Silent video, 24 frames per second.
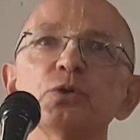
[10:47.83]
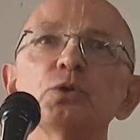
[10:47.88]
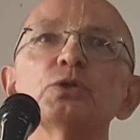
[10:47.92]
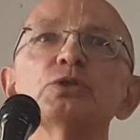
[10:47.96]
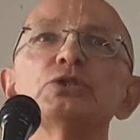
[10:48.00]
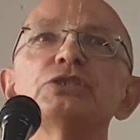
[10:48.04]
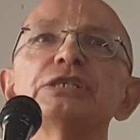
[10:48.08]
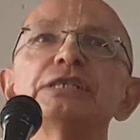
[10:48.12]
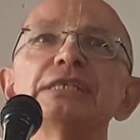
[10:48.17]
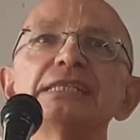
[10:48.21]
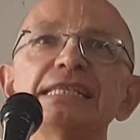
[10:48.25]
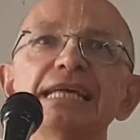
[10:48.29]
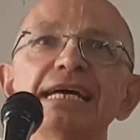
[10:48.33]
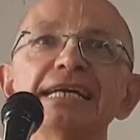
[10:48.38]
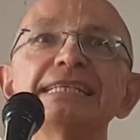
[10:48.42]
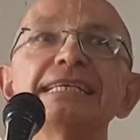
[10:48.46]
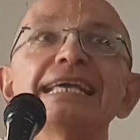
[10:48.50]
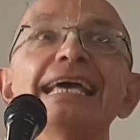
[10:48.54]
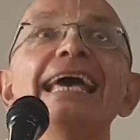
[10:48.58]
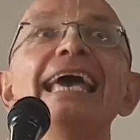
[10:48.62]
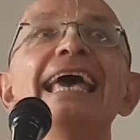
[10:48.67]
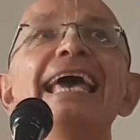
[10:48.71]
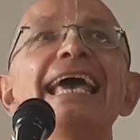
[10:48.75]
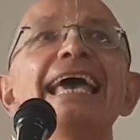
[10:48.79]
Lord
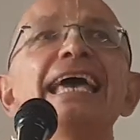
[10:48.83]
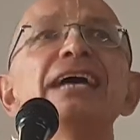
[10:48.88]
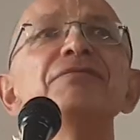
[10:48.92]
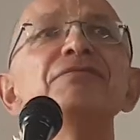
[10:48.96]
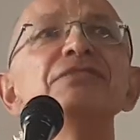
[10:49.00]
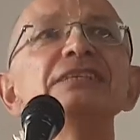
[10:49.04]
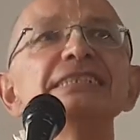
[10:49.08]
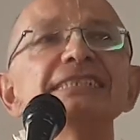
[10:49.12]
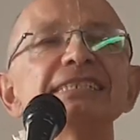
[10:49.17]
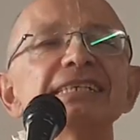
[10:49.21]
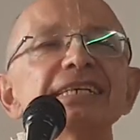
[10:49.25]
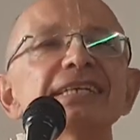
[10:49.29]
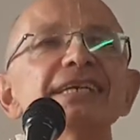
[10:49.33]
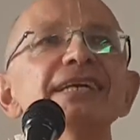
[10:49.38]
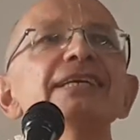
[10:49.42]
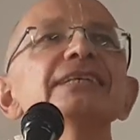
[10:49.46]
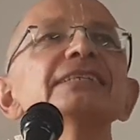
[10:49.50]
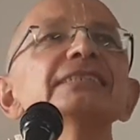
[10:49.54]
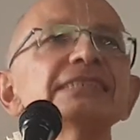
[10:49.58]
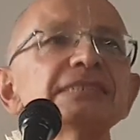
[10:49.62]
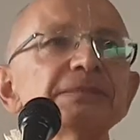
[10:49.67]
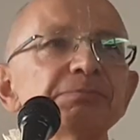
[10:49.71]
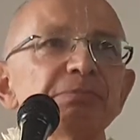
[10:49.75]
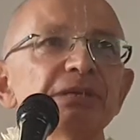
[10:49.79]
Chaitanya, everything
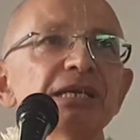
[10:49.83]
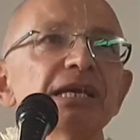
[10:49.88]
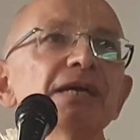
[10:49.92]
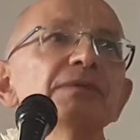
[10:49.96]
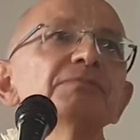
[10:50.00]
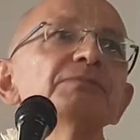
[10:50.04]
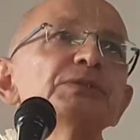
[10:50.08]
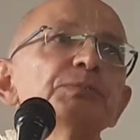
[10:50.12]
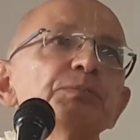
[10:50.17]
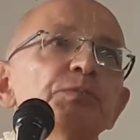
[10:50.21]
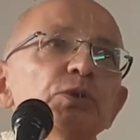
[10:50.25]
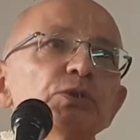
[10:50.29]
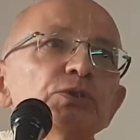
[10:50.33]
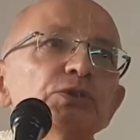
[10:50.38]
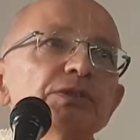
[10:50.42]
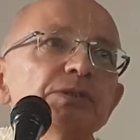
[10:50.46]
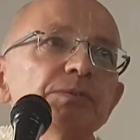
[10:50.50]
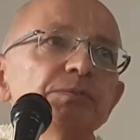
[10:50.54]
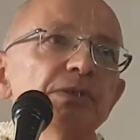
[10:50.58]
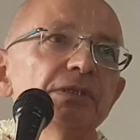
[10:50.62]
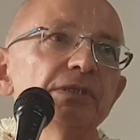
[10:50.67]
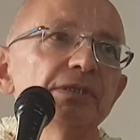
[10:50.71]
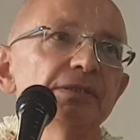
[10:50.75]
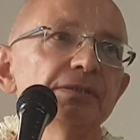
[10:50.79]
else becomes
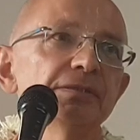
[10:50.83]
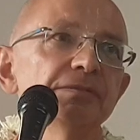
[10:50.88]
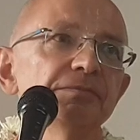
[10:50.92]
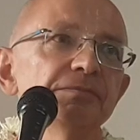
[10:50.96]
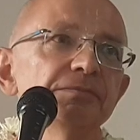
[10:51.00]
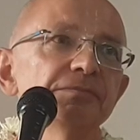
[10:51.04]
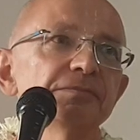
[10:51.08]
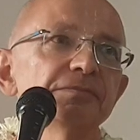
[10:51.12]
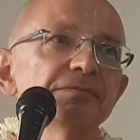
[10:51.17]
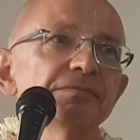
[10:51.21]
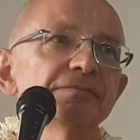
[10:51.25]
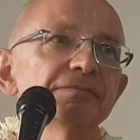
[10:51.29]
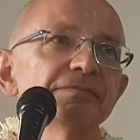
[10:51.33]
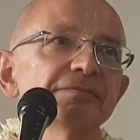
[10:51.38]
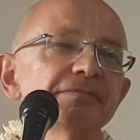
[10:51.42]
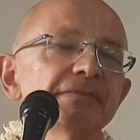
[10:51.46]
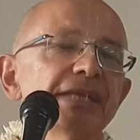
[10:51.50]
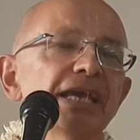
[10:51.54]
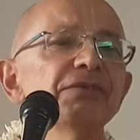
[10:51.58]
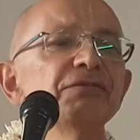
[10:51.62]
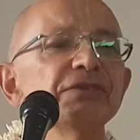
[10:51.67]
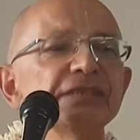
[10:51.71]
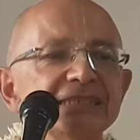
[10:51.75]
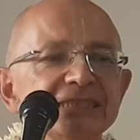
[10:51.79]
possible.
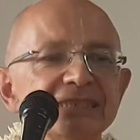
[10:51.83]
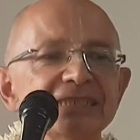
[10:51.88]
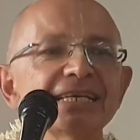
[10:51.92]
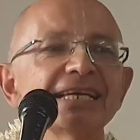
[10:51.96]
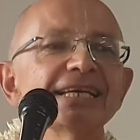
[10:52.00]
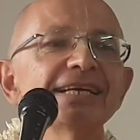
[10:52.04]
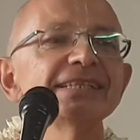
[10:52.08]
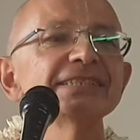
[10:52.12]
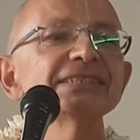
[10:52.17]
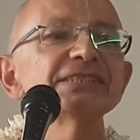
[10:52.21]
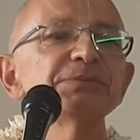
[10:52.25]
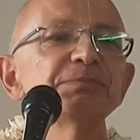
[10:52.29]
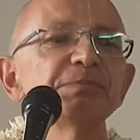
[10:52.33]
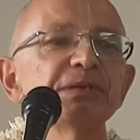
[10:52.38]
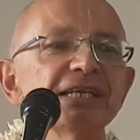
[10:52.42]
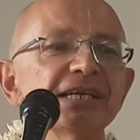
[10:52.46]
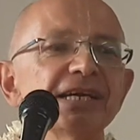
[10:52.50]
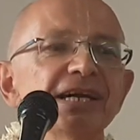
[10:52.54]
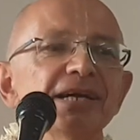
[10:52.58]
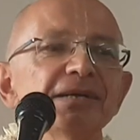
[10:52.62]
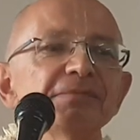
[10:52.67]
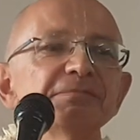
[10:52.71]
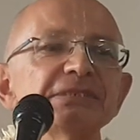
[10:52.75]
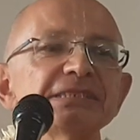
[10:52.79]
Everything else
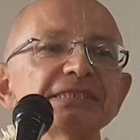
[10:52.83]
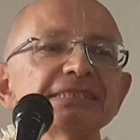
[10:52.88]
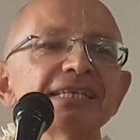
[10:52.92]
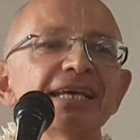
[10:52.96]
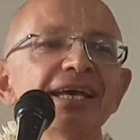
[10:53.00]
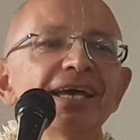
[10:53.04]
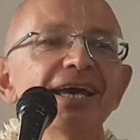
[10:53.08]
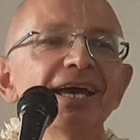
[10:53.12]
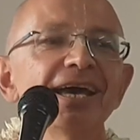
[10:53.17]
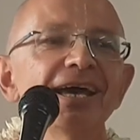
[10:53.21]
becomes,